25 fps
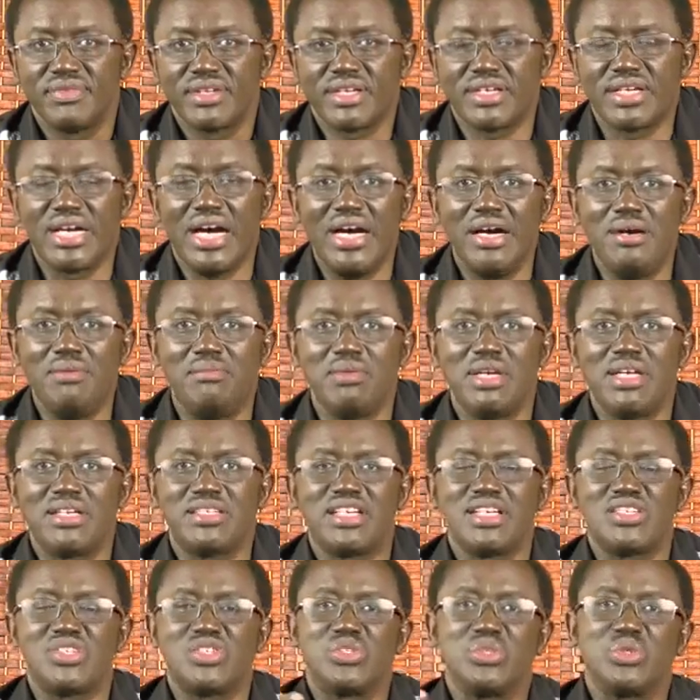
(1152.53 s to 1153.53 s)
Come, let
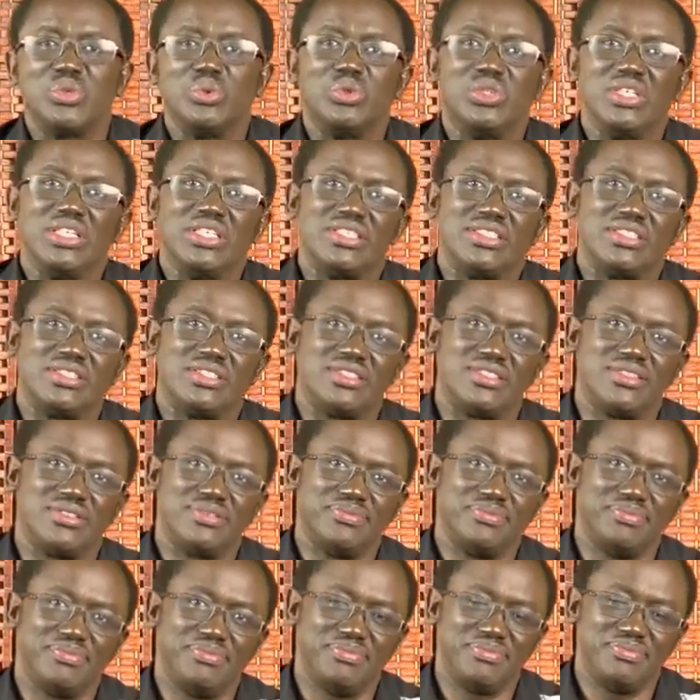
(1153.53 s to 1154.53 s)
us do this.
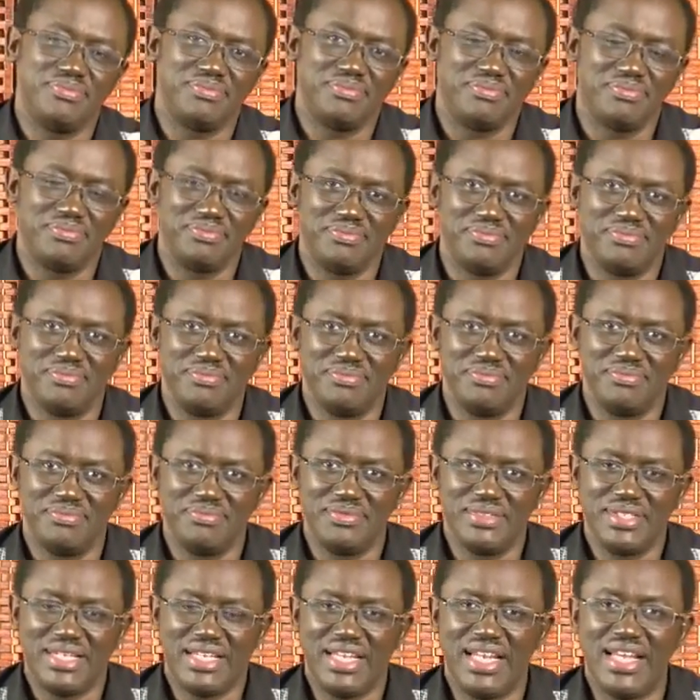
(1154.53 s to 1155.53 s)

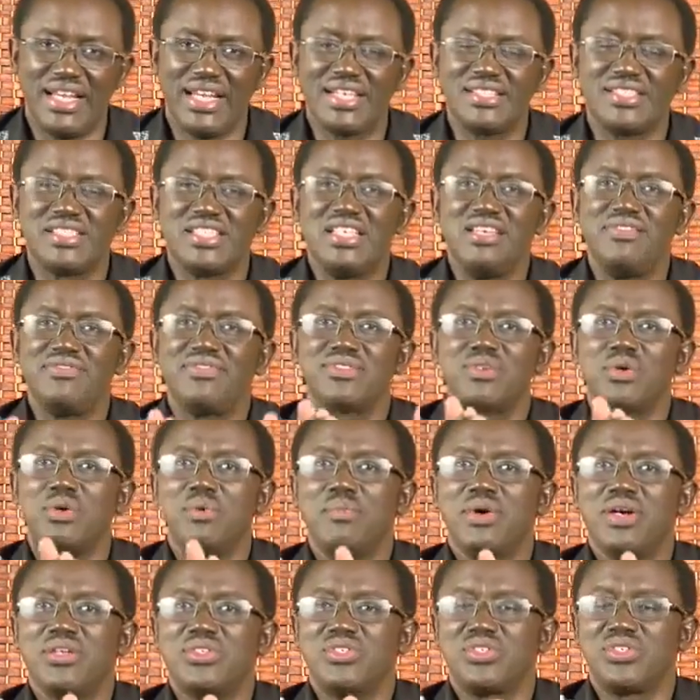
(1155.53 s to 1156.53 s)
Let us give so
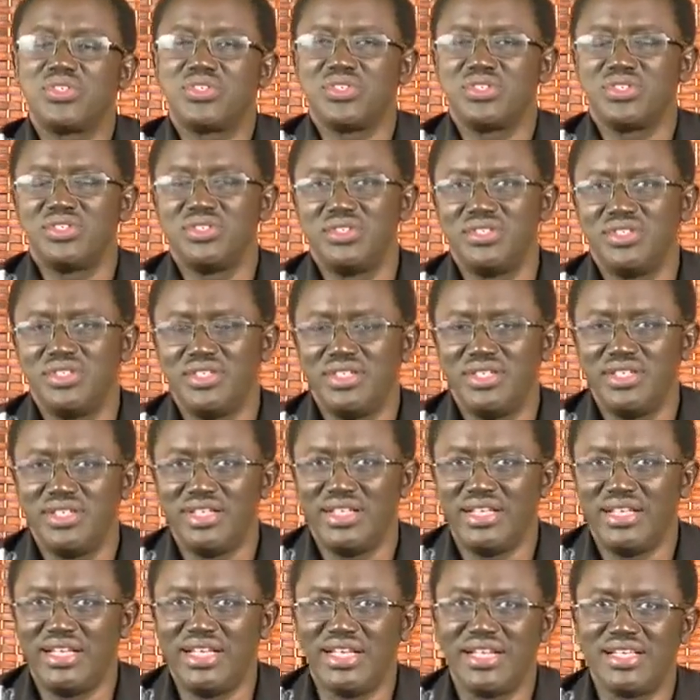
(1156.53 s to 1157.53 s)
much.
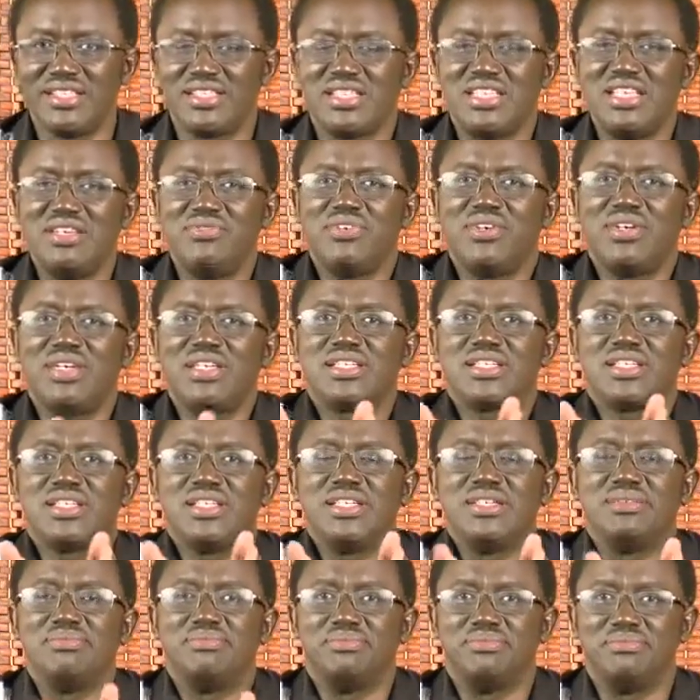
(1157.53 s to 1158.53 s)
Let us give our
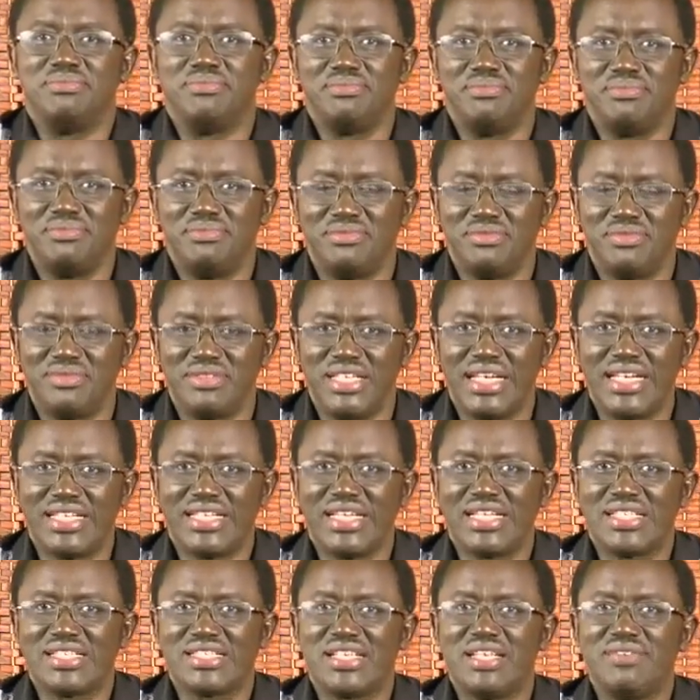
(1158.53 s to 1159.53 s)
time. Let
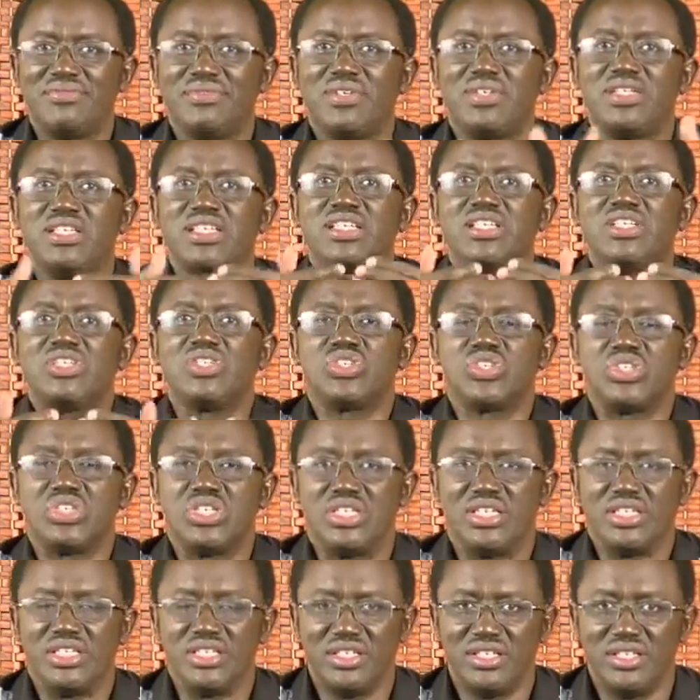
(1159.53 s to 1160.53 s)
us give our
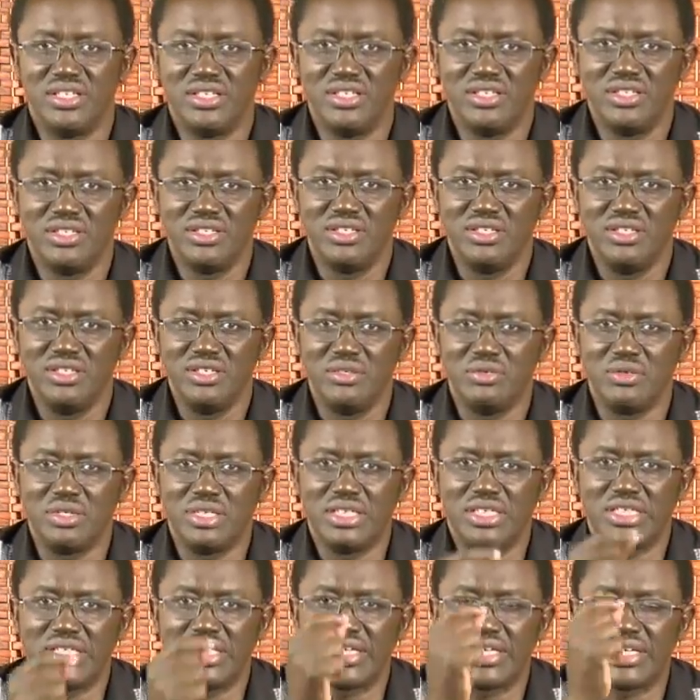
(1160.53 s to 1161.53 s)
energy. When
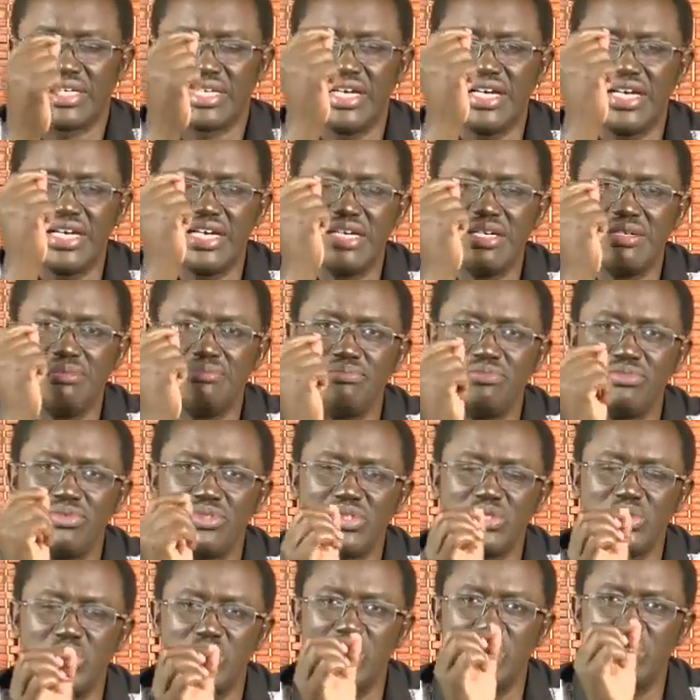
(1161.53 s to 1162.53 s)
it comes
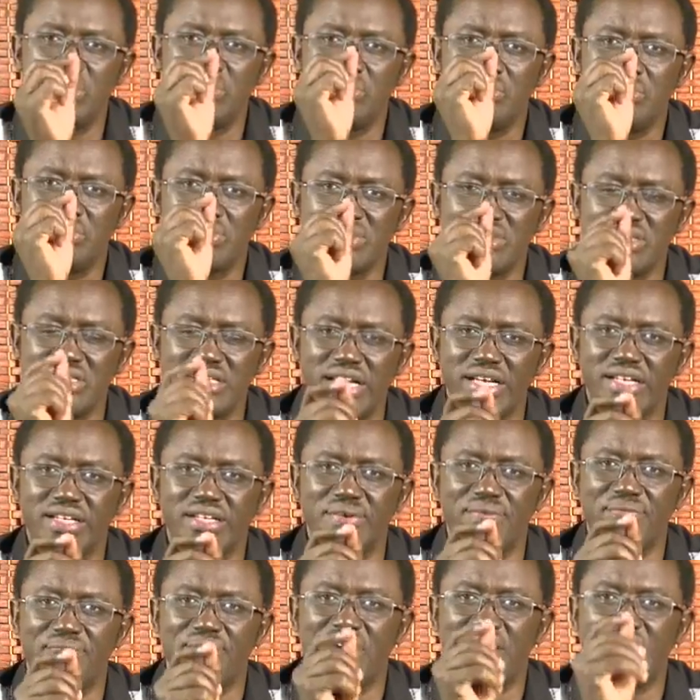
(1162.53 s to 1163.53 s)
to
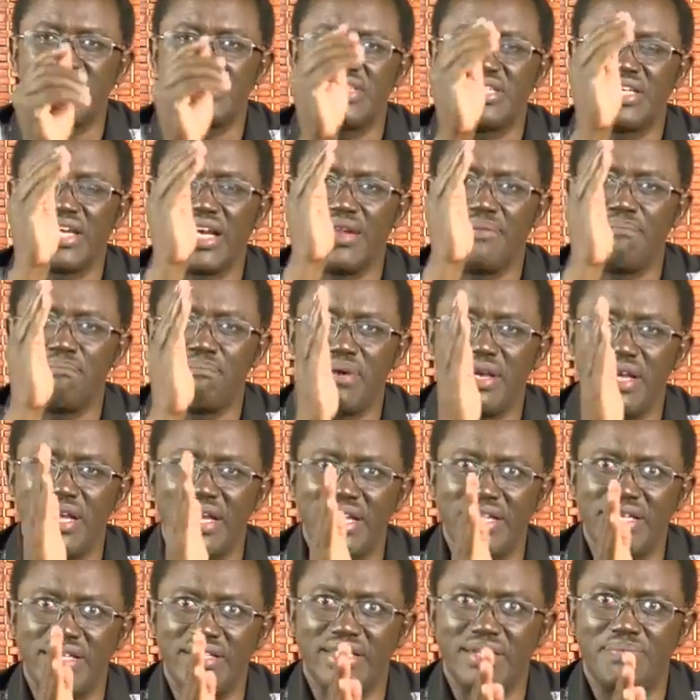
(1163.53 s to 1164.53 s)
sacrificing and
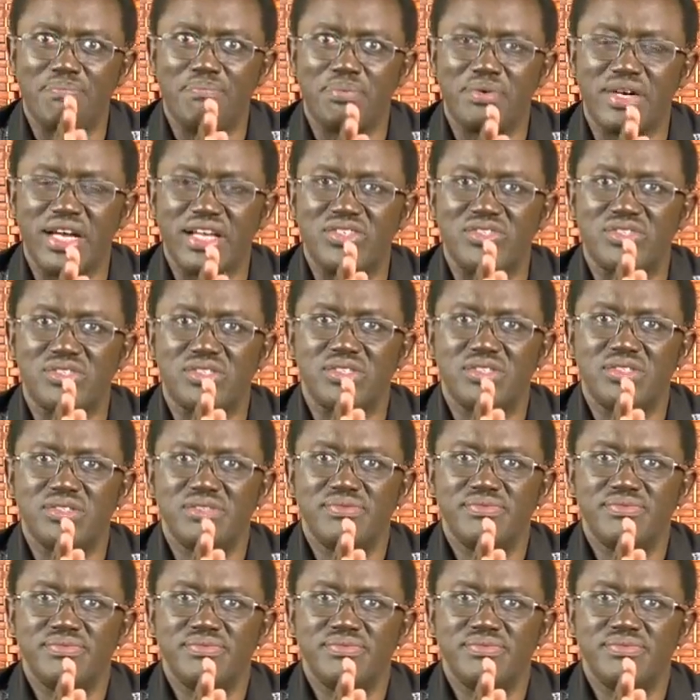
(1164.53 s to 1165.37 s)
paying the price,